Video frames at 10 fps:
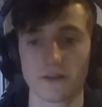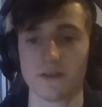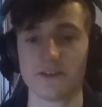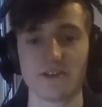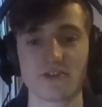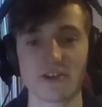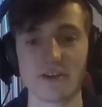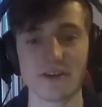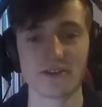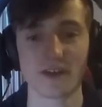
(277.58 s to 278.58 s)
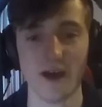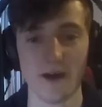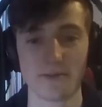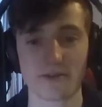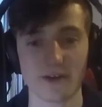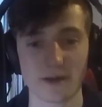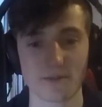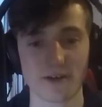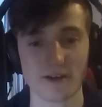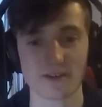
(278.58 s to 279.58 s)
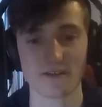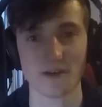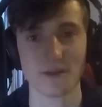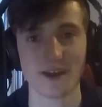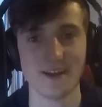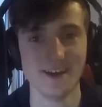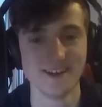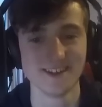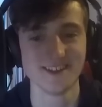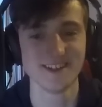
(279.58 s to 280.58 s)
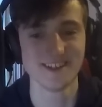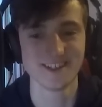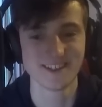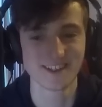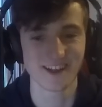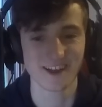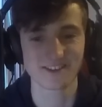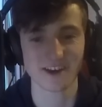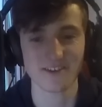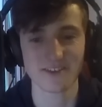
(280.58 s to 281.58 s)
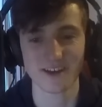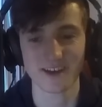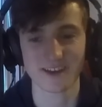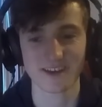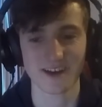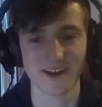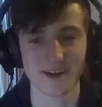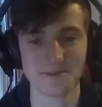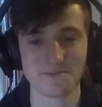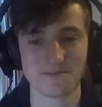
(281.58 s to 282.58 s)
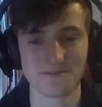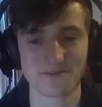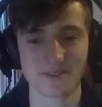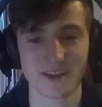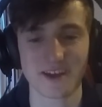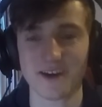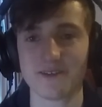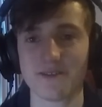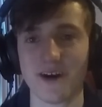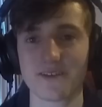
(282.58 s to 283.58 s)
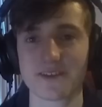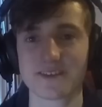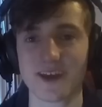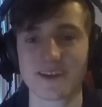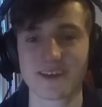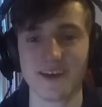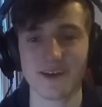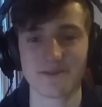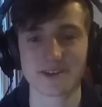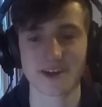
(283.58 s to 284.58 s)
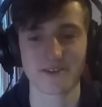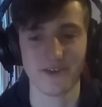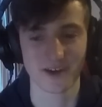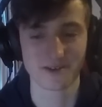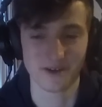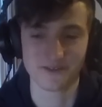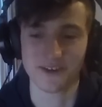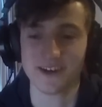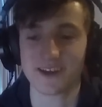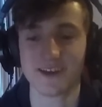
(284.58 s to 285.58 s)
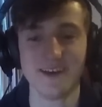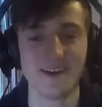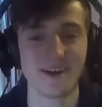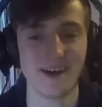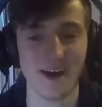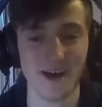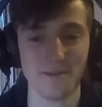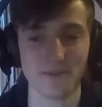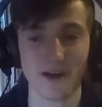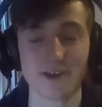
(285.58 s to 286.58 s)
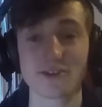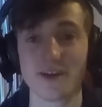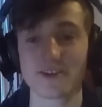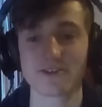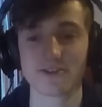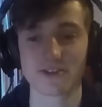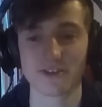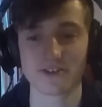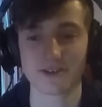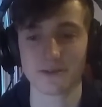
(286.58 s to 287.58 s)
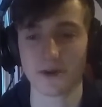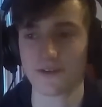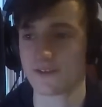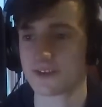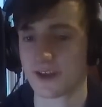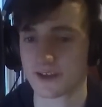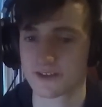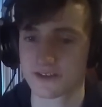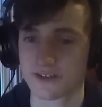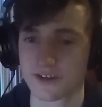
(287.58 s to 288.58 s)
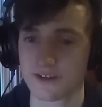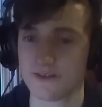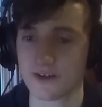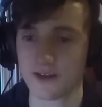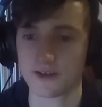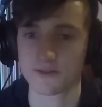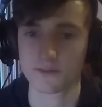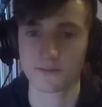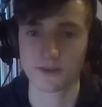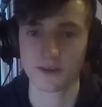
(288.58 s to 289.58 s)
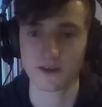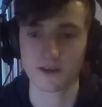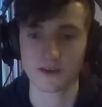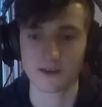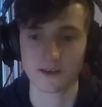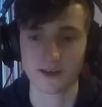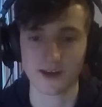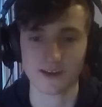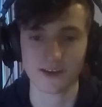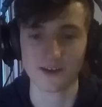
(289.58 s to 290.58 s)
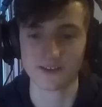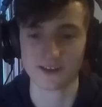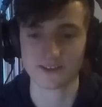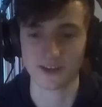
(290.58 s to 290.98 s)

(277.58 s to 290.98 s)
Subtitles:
The Centurions are pretty impressive. I mean, it's kind of like they cut off half the tank here, which I find quite funny. I do like Centurions, they're one of my favourite tanks in real life. Yeah, kind of sad to